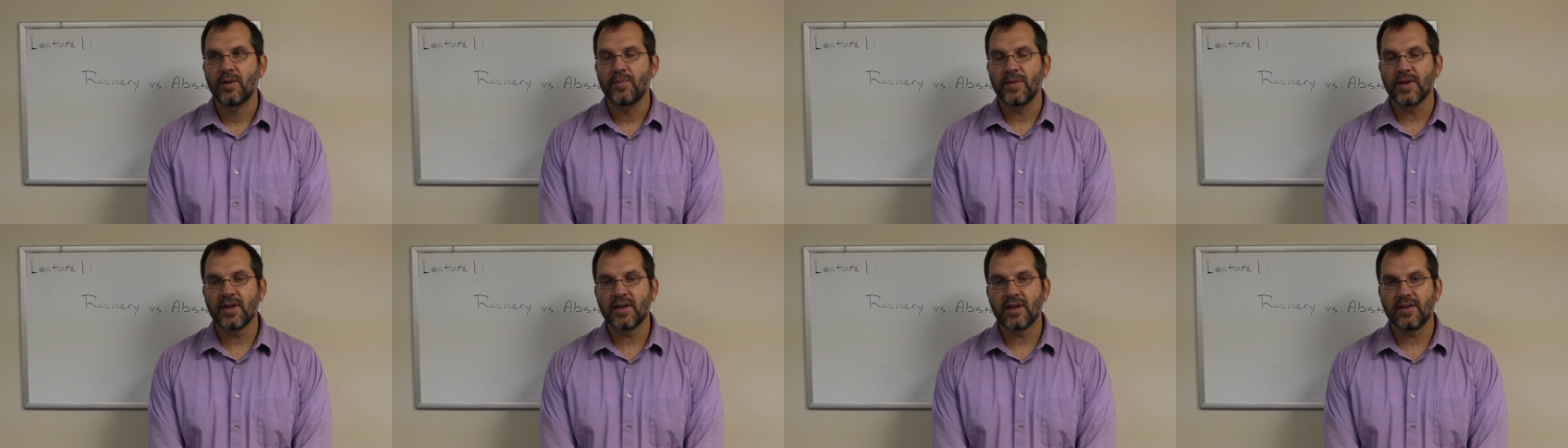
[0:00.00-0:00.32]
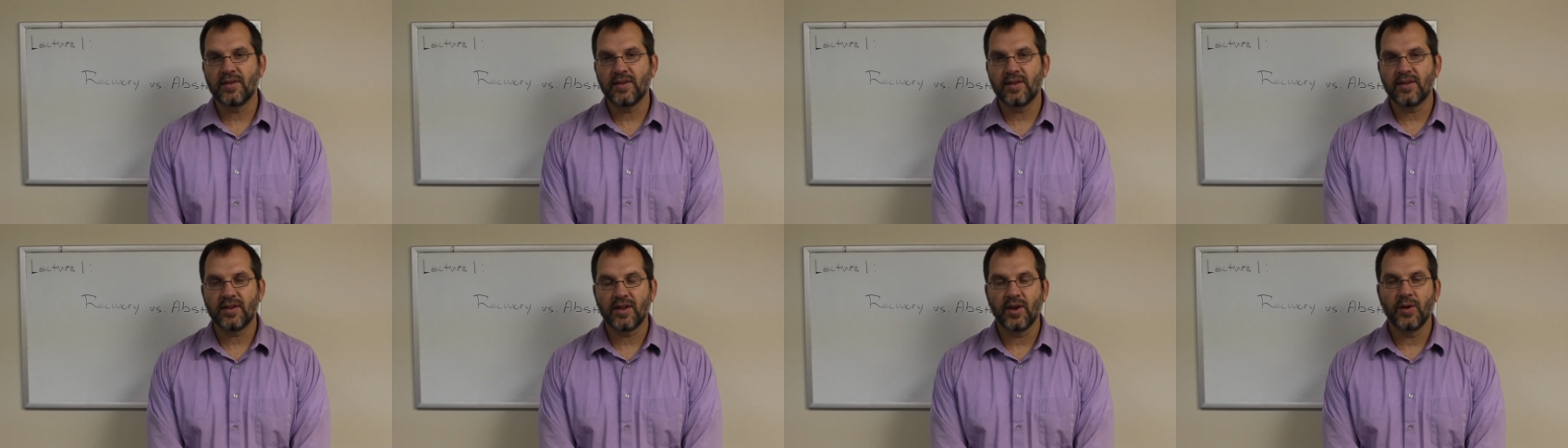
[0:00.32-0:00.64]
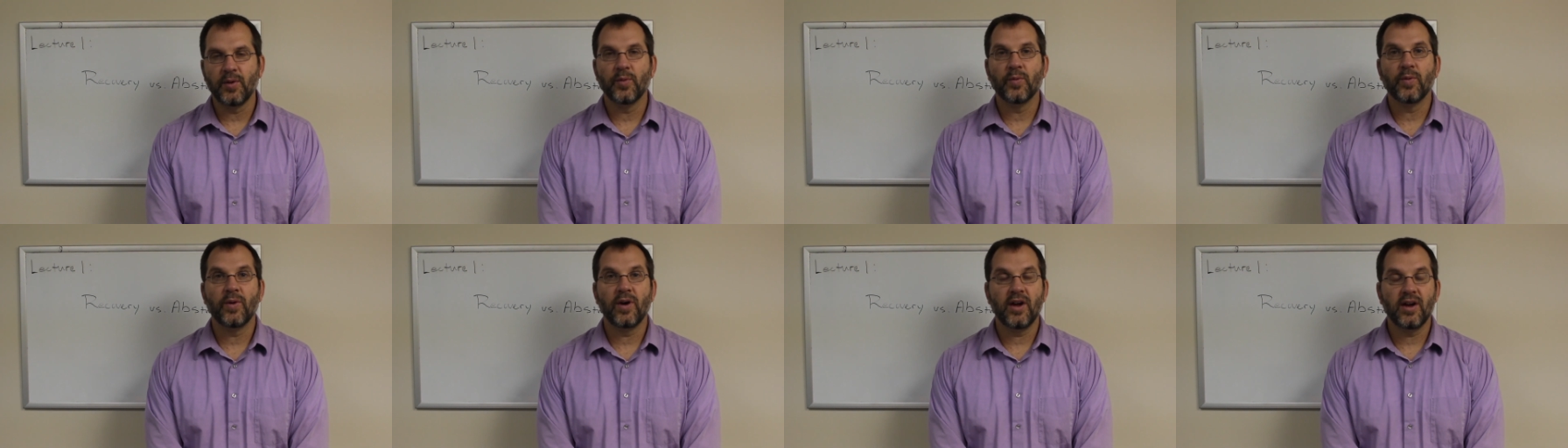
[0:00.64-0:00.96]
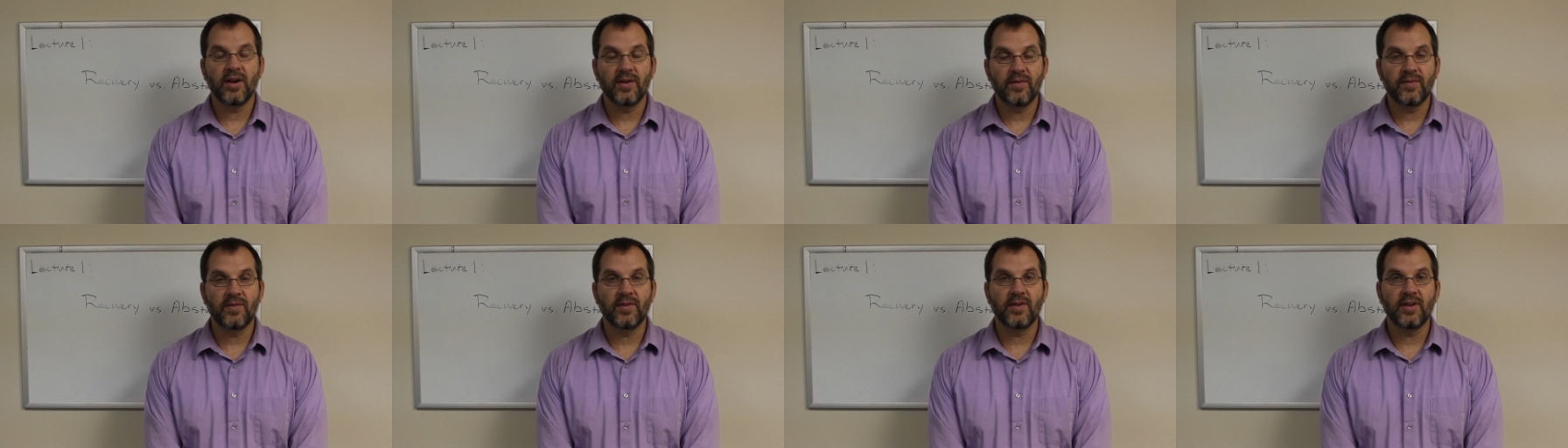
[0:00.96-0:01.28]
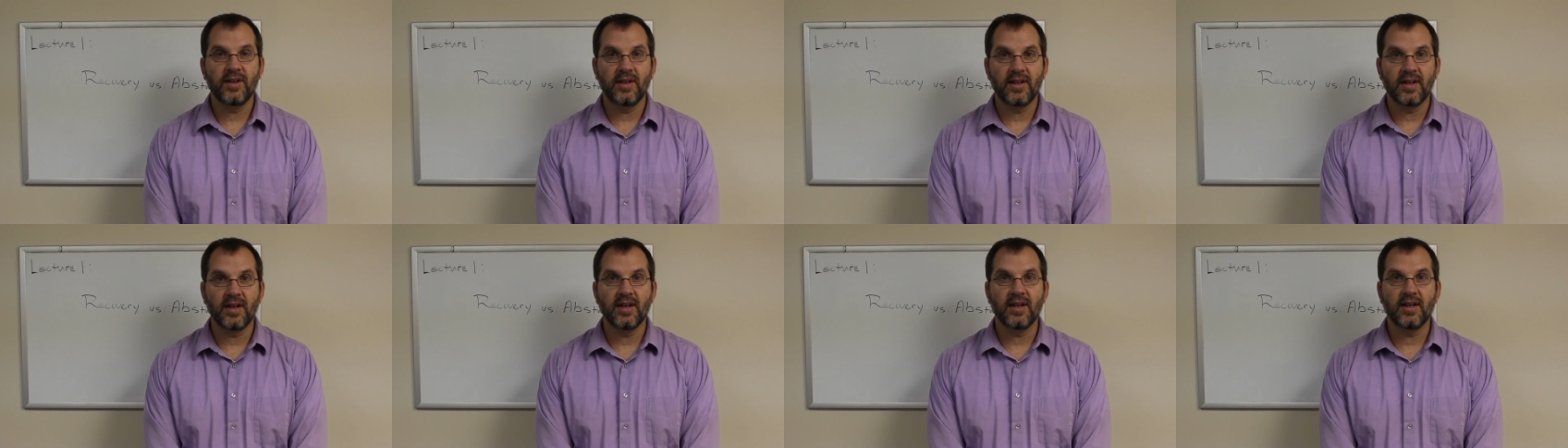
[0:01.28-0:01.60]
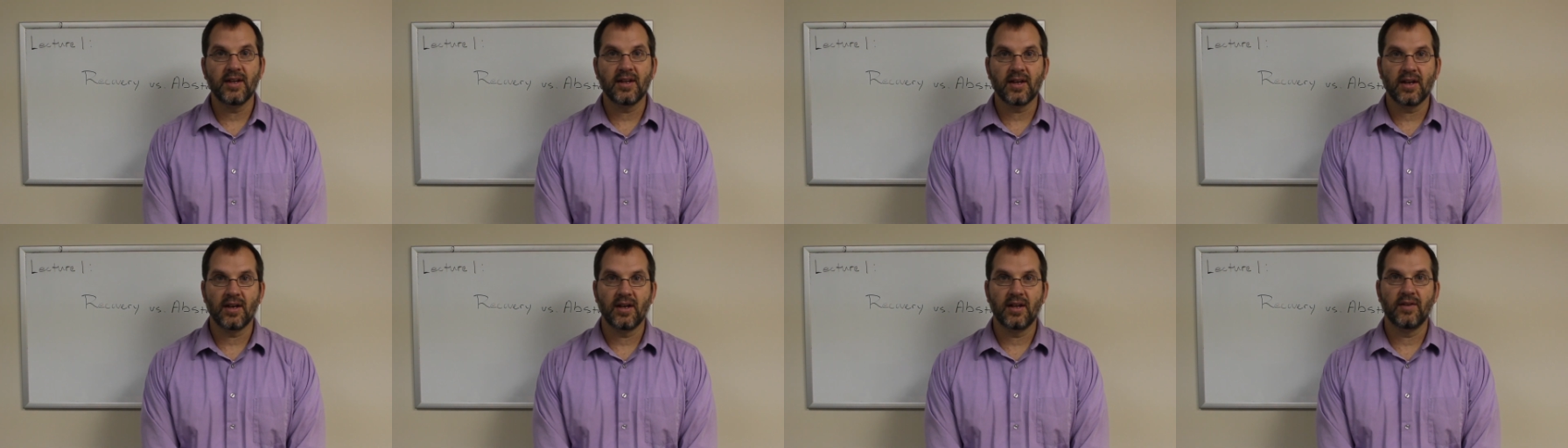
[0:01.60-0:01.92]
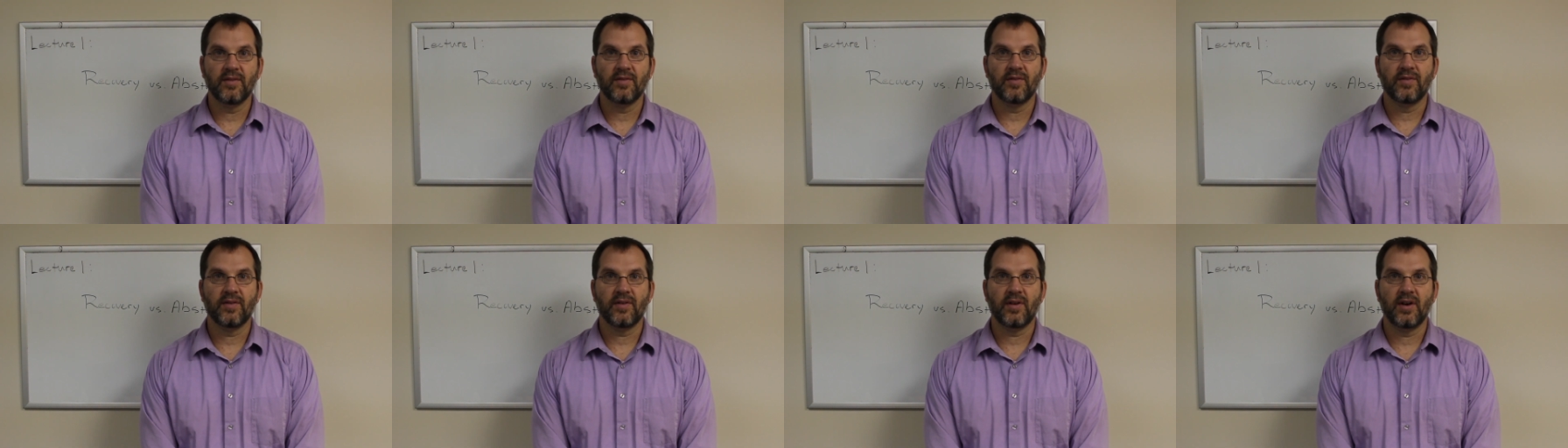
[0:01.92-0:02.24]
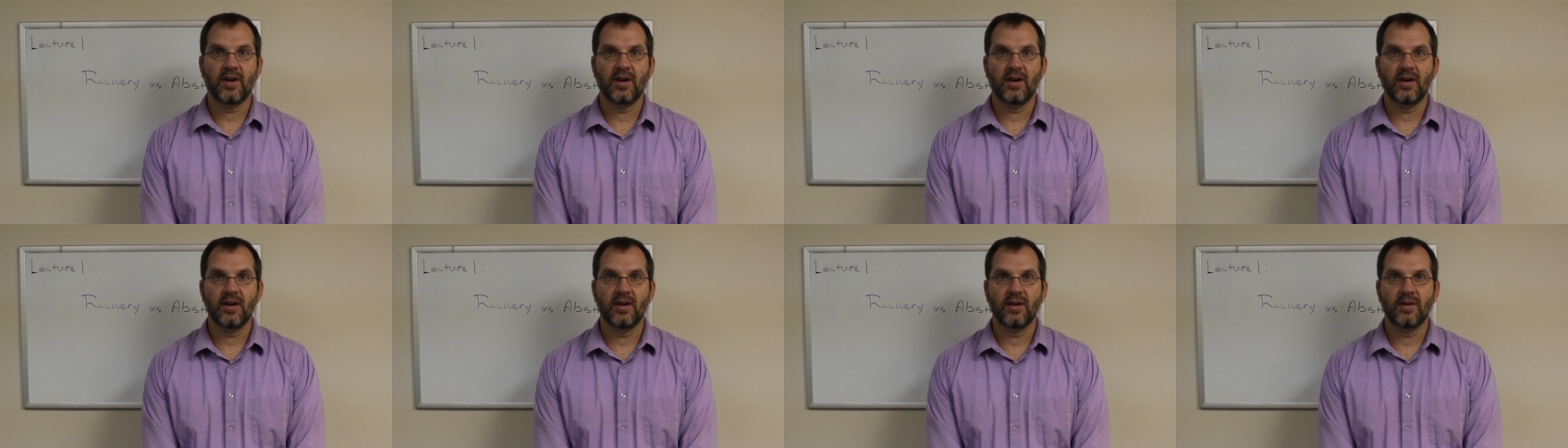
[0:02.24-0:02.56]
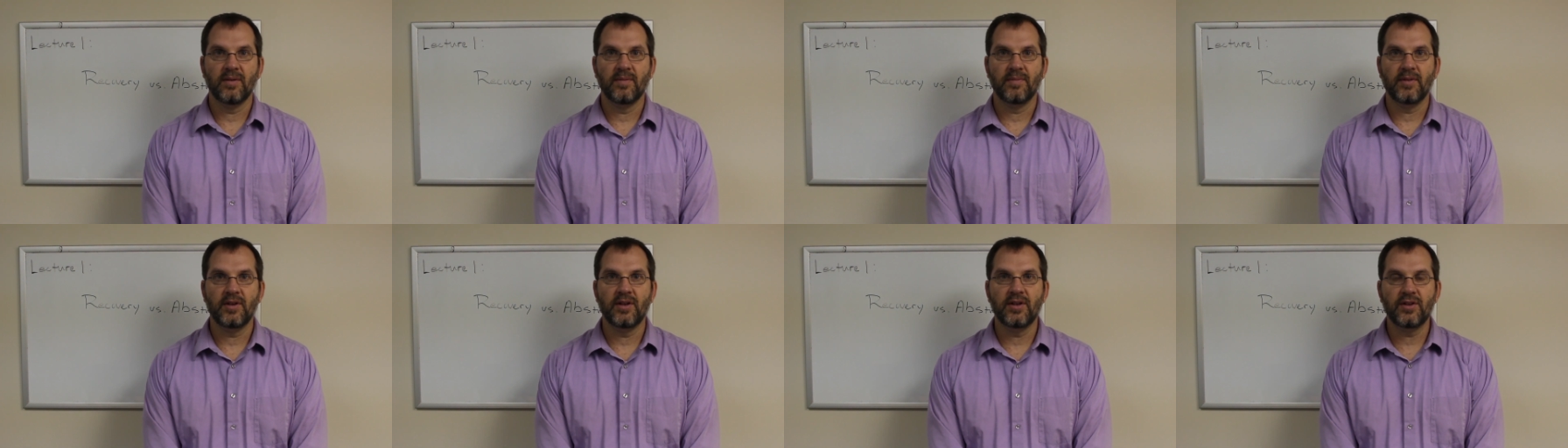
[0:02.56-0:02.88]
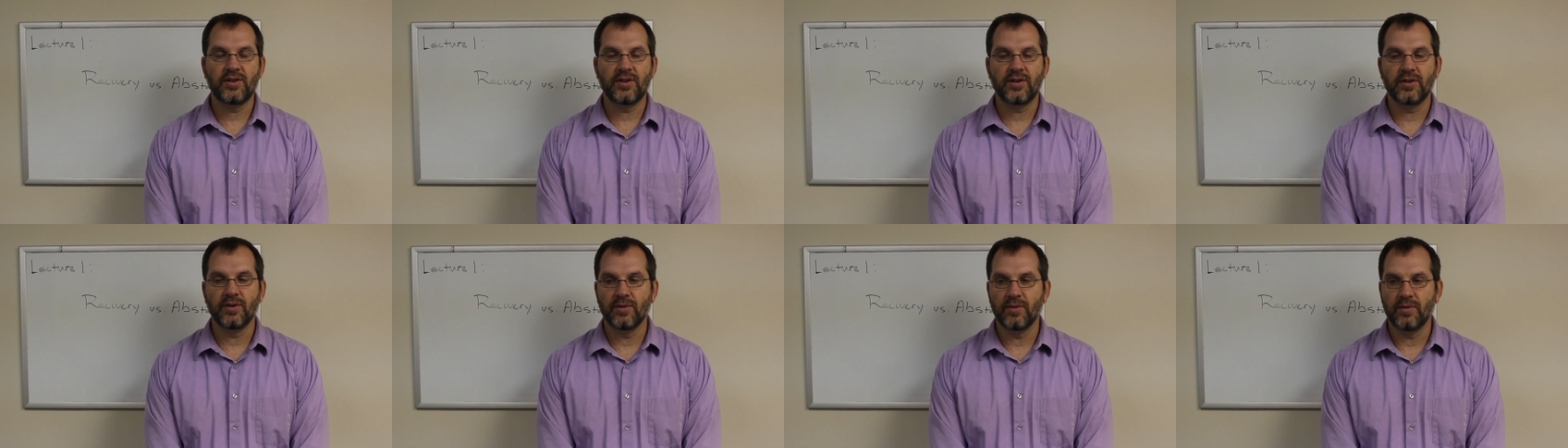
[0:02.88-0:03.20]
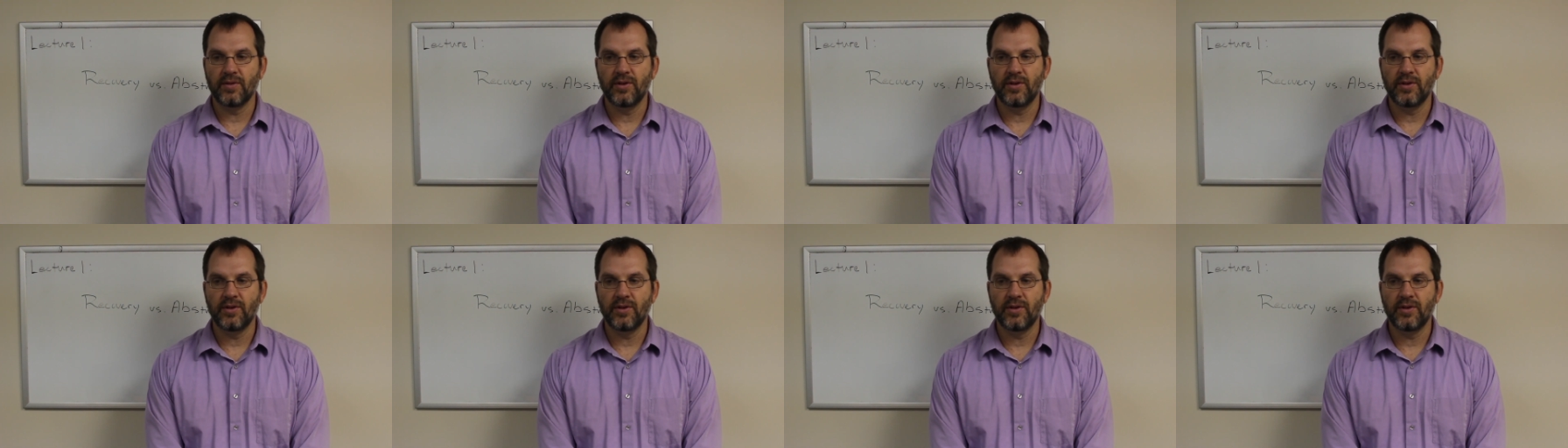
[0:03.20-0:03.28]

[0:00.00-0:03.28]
because it's a everyday kind of issue.